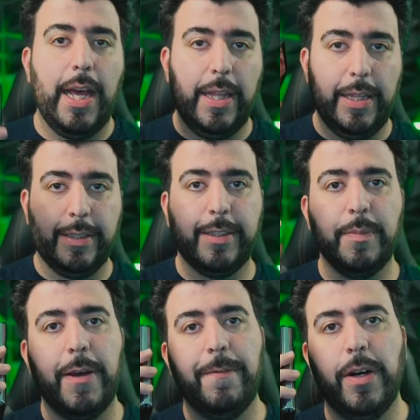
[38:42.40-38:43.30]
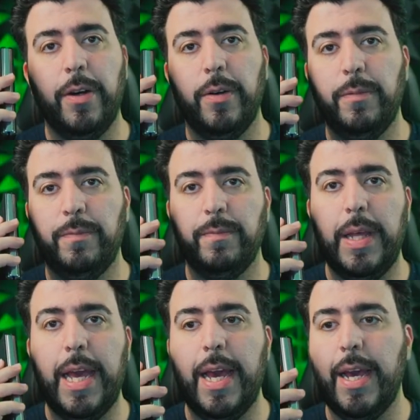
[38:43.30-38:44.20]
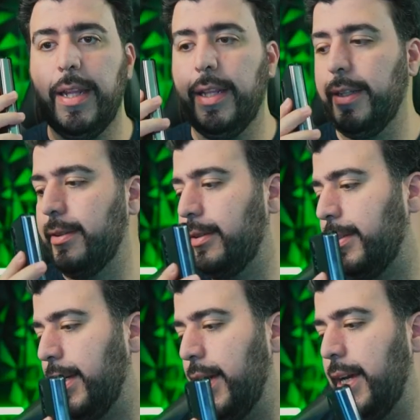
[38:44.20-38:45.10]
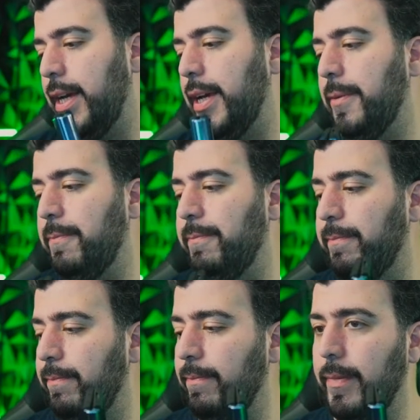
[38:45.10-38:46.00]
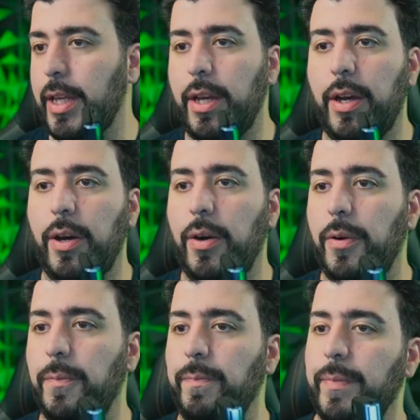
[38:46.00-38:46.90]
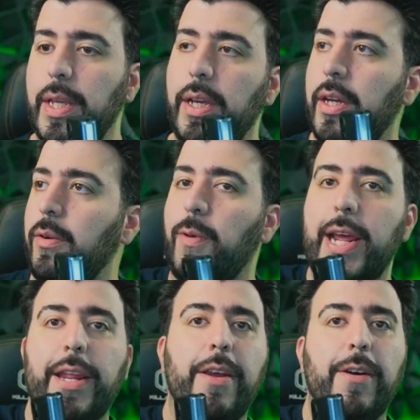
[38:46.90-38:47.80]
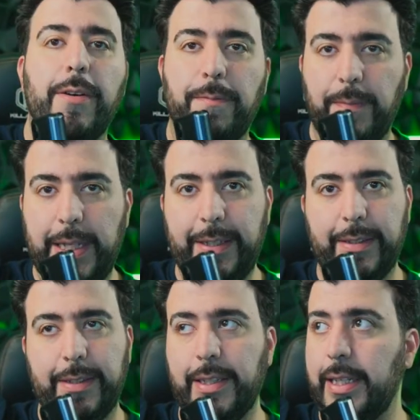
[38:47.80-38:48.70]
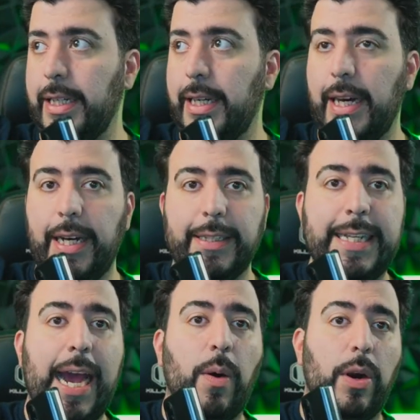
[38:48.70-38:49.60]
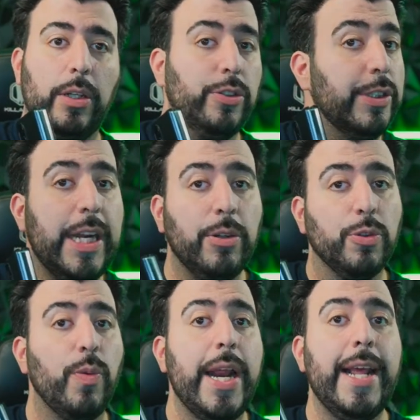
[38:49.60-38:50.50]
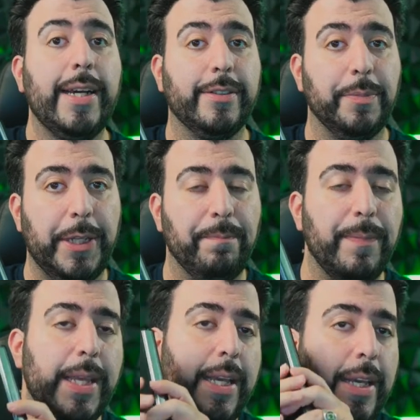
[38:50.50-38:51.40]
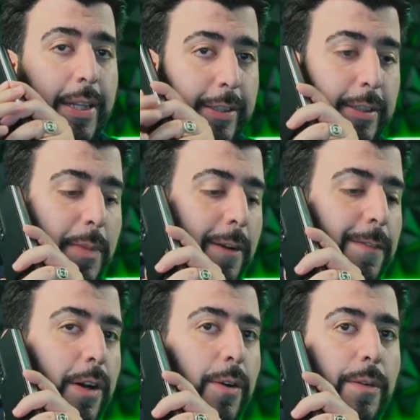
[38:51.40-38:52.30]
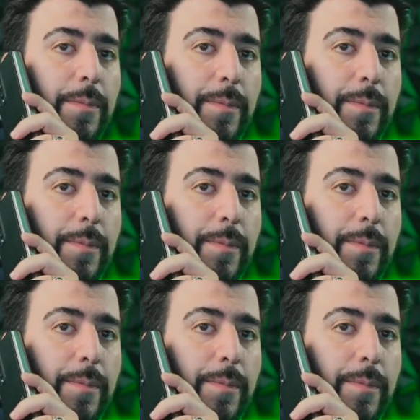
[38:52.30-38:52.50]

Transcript: This is my phone, and let's say you know, right here is the uh, tower. So the tower is right next to me. This is my phone.